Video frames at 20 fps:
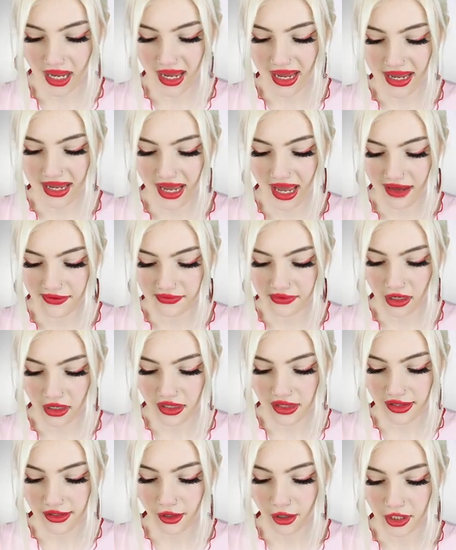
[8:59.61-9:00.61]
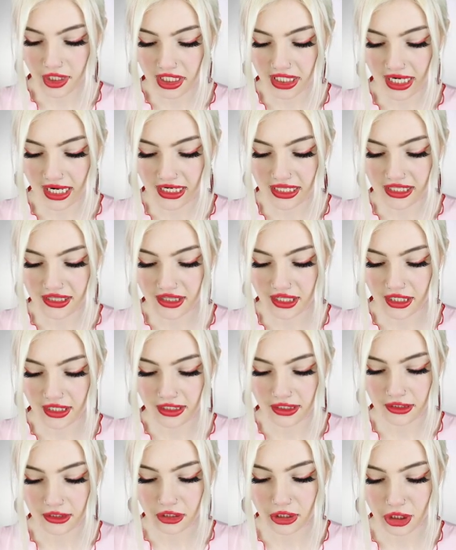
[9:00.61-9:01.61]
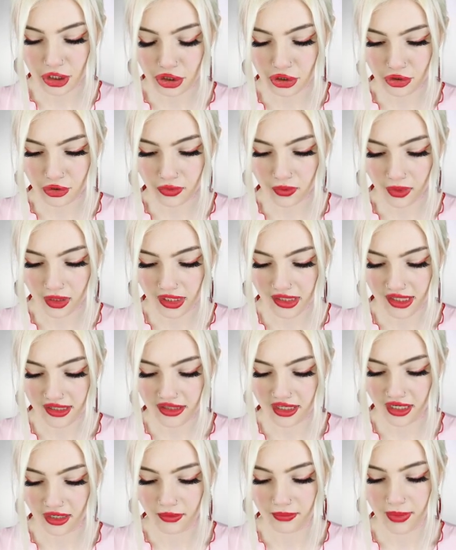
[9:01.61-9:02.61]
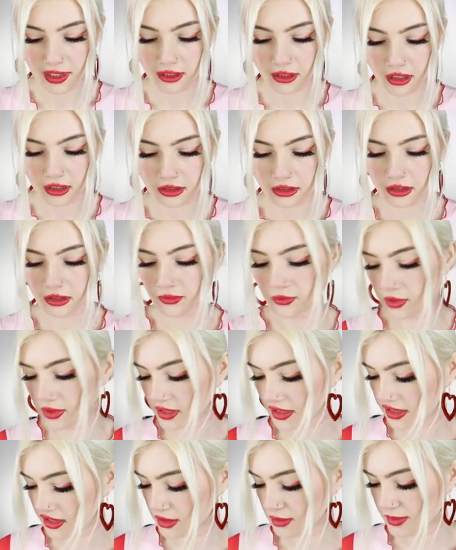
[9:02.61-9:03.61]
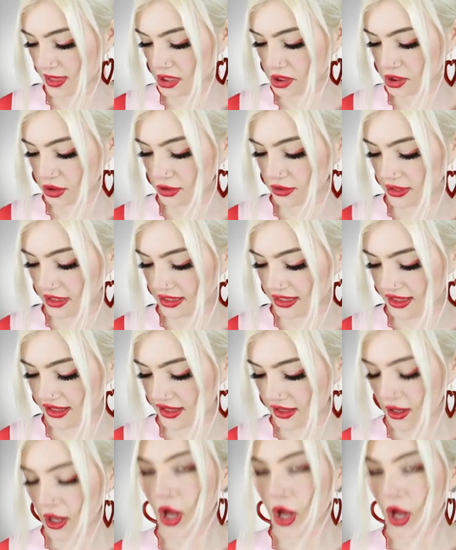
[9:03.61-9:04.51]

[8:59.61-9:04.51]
I have not started anything new because I think my doctor wants to make sure that it's